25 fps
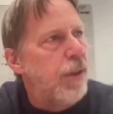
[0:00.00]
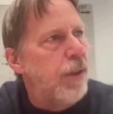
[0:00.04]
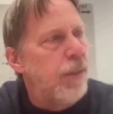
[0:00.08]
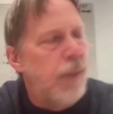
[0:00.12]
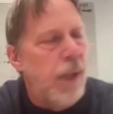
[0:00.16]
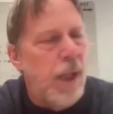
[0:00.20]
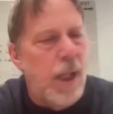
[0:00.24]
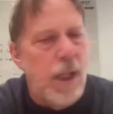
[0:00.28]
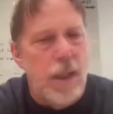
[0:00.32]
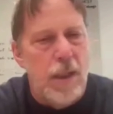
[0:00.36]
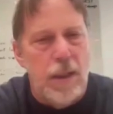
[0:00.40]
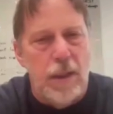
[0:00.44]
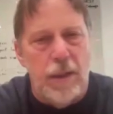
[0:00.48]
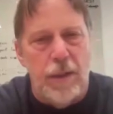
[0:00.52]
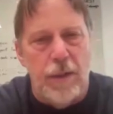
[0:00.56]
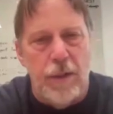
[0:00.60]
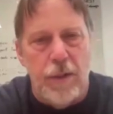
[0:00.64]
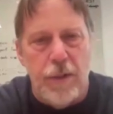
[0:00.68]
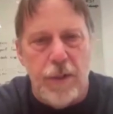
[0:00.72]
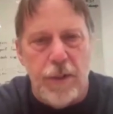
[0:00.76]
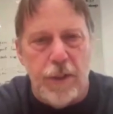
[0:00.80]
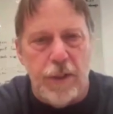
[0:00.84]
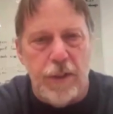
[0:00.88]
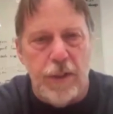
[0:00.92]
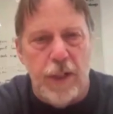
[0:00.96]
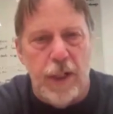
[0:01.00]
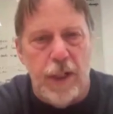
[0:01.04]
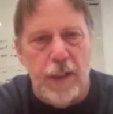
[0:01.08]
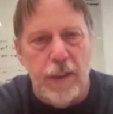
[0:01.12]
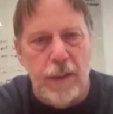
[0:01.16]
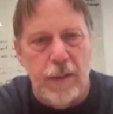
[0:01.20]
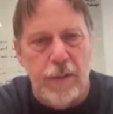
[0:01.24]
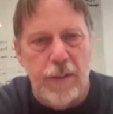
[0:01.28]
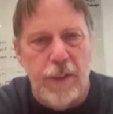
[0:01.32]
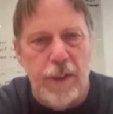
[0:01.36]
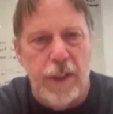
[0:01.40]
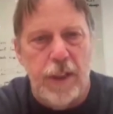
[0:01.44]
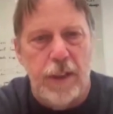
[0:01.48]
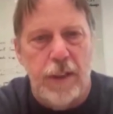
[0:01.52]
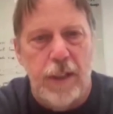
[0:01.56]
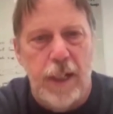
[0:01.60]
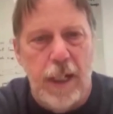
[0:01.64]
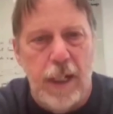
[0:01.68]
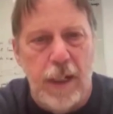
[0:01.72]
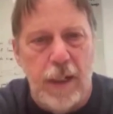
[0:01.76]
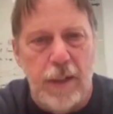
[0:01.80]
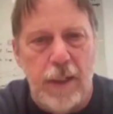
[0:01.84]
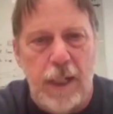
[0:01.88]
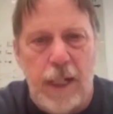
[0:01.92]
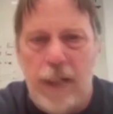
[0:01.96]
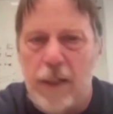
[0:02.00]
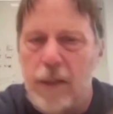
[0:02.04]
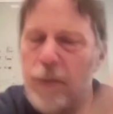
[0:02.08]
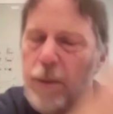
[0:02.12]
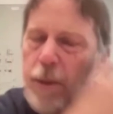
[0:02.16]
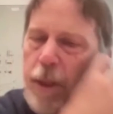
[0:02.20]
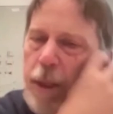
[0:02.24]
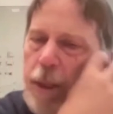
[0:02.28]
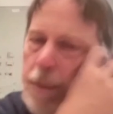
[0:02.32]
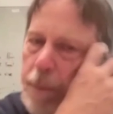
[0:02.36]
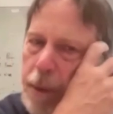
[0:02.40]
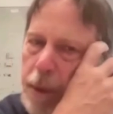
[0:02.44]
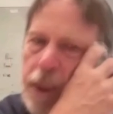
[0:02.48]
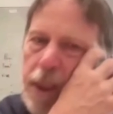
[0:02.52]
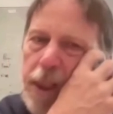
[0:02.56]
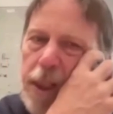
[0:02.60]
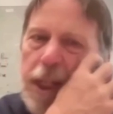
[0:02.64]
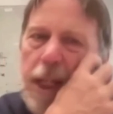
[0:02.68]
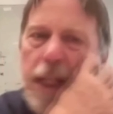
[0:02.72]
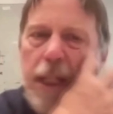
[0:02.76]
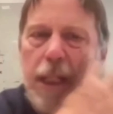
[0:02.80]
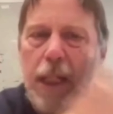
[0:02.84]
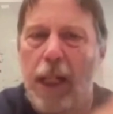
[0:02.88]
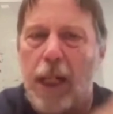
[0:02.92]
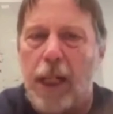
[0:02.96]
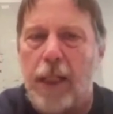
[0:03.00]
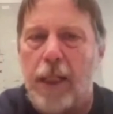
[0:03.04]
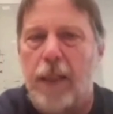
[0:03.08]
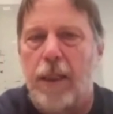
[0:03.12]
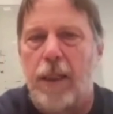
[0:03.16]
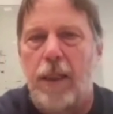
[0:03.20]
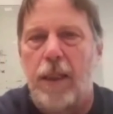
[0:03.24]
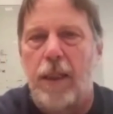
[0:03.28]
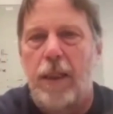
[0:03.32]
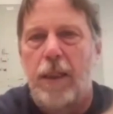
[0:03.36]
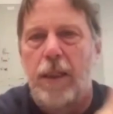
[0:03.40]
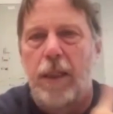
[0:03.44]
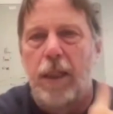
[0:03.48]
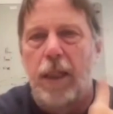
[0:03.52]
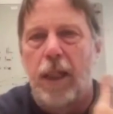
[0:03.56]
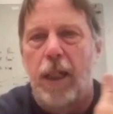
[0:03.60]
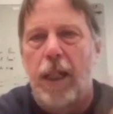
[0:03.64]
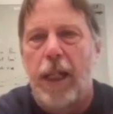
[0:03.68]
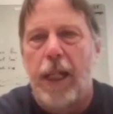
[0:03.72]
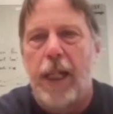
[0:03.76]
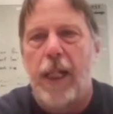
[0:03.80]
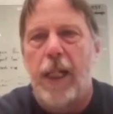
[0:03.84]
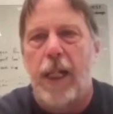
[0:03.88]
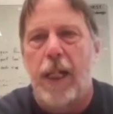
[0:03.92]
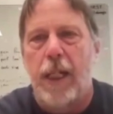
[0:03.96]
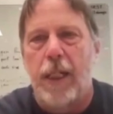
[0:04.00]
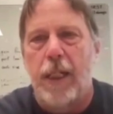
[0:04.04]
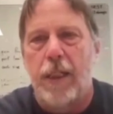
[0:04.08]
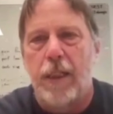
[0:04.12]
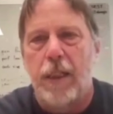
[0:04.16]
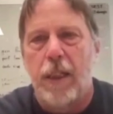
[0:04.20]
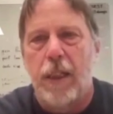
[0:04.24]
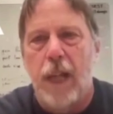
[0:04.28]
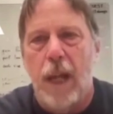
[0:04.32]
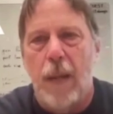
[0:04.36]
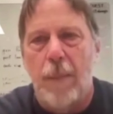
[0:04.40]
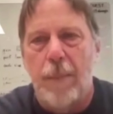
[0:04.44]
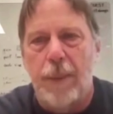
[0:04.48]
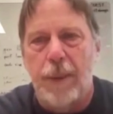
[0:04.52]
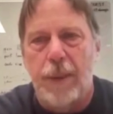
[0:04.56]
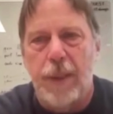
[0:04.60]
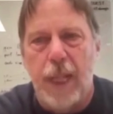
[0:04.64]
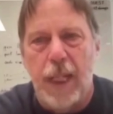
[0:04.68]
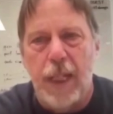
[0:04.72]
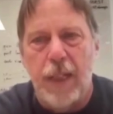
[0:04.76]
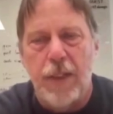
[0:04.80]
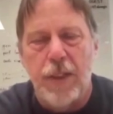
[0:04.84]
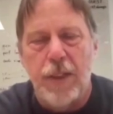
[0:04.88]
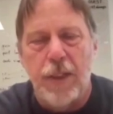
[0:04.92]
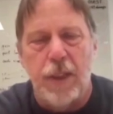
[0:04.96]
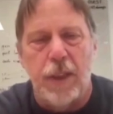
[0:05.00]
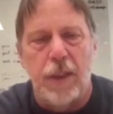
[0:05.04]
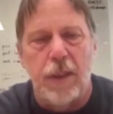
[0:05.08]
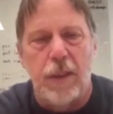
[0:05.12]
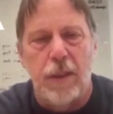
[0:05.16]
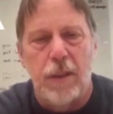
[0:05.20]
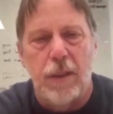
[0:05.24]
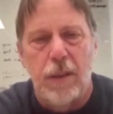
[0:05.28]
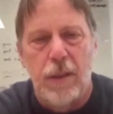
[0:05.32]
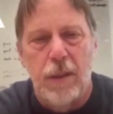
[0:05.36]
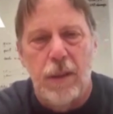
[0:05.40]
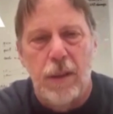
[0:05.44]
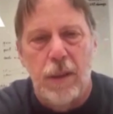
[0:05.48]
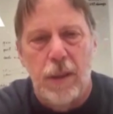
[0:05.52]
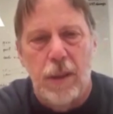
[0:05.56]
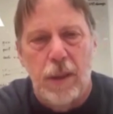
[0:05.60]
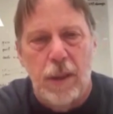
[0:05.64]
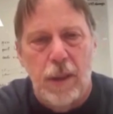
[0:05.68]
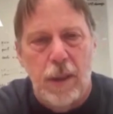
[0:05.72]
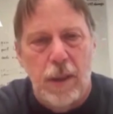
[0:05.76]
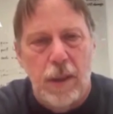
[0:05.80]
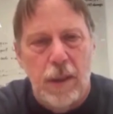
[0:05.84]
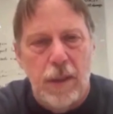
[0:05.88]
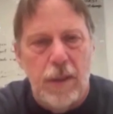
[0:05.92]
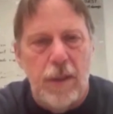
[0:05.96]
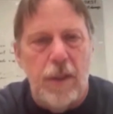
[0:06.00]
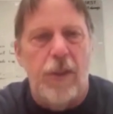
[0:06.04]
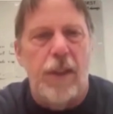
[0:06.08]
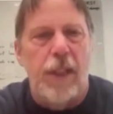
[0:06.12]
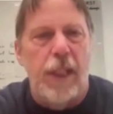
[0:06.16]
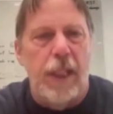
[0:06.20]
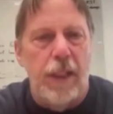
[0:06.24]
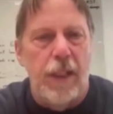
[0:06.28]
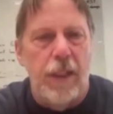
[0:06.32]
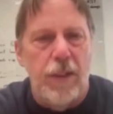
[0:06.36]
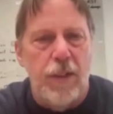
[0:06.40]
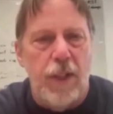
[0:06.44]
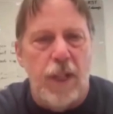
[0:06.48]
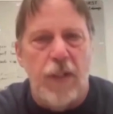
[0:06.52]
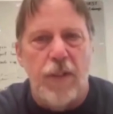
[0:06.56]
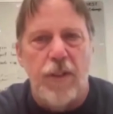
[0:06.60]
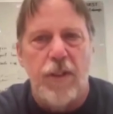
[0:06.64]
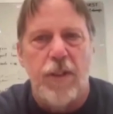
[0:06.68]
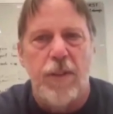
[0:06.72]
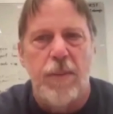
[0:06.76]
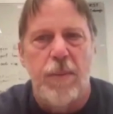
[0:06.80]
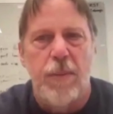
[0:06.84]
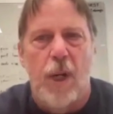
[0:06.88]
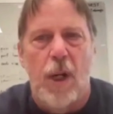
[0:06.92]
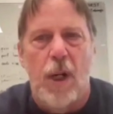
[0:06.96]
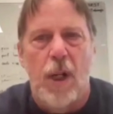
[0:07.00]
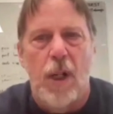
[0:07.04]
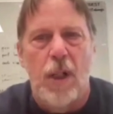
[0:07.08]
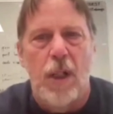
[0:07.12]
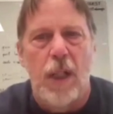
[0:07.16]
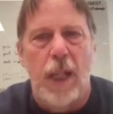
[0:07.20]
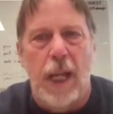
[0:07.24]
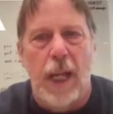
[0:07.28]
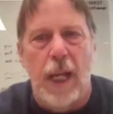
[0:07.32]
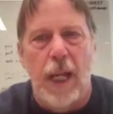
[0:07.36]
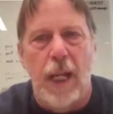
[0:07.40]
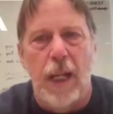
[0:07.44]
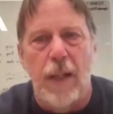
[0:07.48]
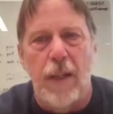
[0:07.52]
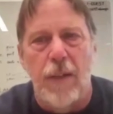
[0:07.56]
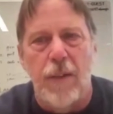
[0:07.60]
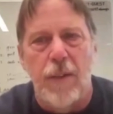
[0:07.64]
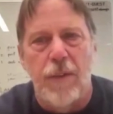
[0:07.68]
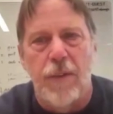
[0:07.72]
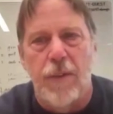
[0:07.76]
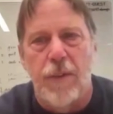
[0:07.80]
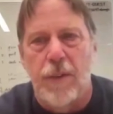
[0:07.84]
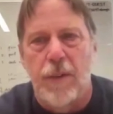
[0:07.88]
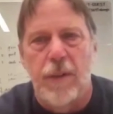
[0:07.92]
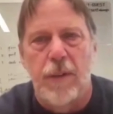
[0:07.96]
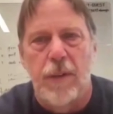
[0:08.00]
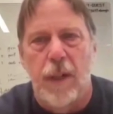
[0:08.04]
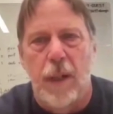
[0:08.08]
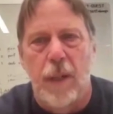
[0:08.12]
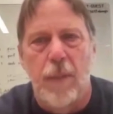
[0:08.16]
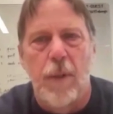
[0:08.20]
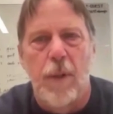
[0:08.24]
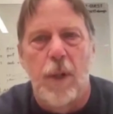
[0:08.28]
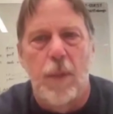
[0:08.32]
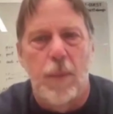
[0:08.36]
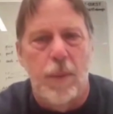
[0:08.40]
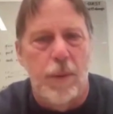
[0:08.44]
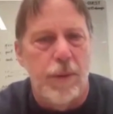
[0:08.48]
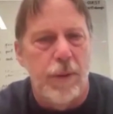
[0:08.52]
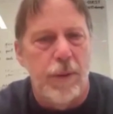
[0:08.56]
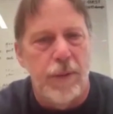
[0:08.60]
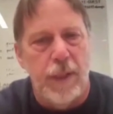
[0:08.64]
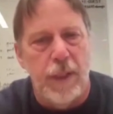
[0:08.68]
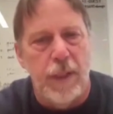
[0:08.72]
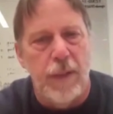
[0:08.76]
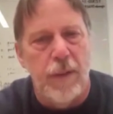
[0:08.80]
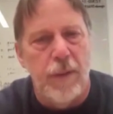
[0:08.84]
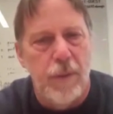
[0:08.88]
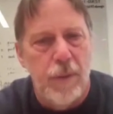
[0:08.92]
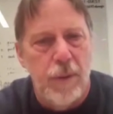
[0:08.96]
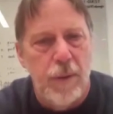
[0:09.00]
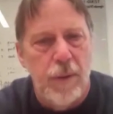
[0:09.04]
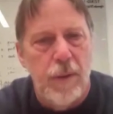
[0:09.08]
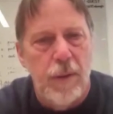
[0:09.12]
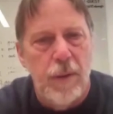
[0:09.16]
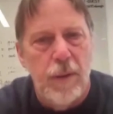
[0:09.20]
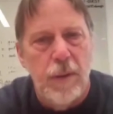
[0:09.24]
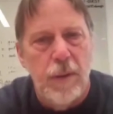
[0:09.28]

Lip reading: and modelers are trying to figure out, how do I bring AI computation to things as small as a mobile device?